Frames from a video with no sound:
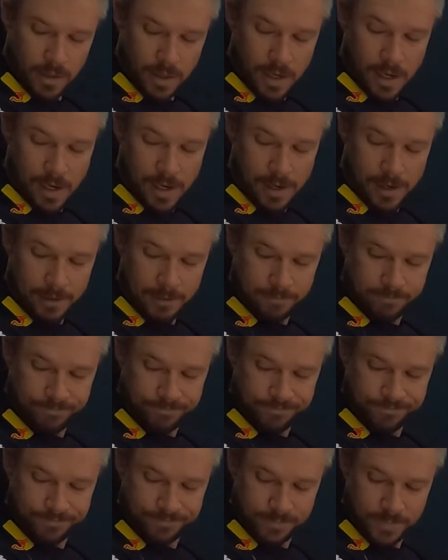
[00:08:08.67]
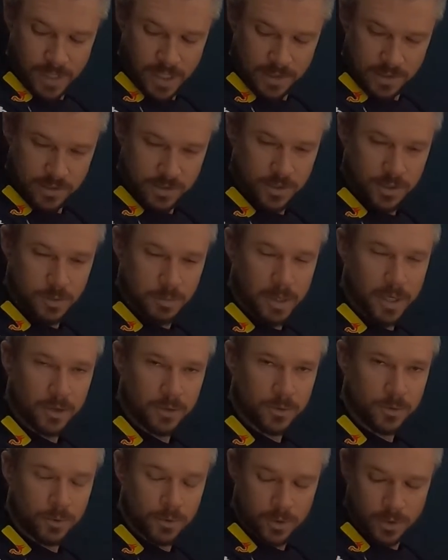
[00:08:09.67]
not to toot my
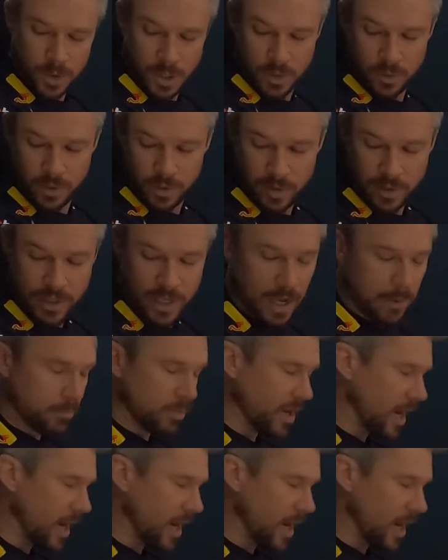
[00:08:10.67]
own horn or anything like that,